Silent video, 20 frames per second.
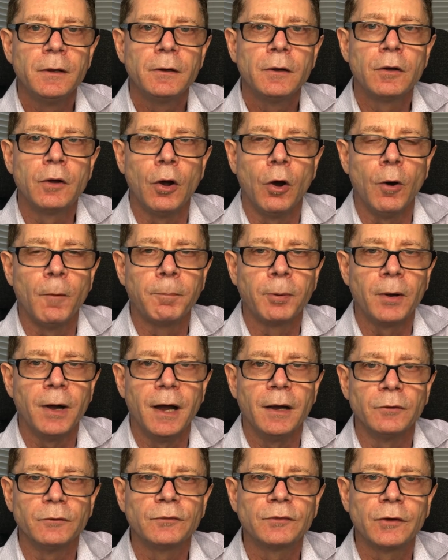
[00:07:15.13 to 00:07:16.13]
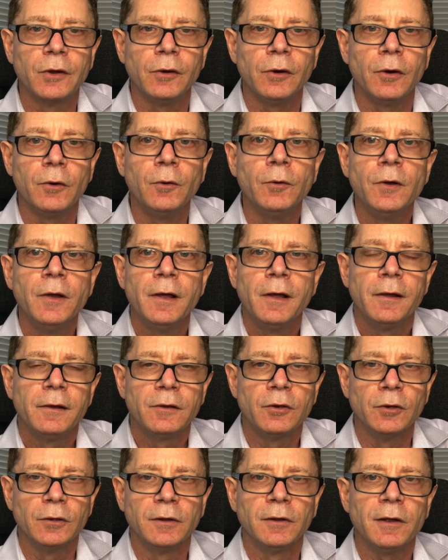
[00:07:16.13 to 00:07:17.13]
Go Browns, go.
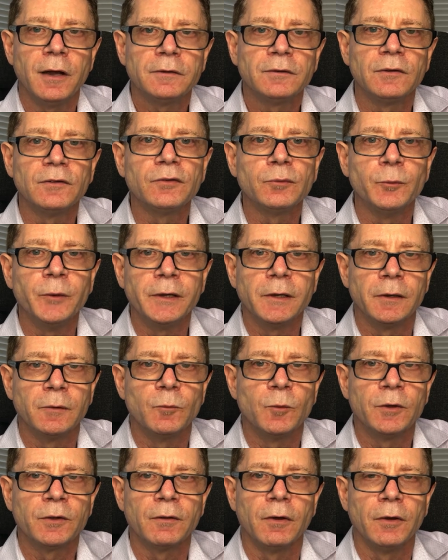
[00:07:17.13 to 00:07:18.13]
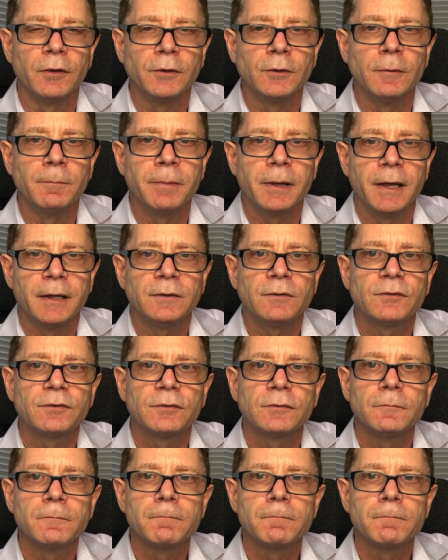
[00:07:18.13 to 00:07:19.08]
Good luck this weekend with all your bets.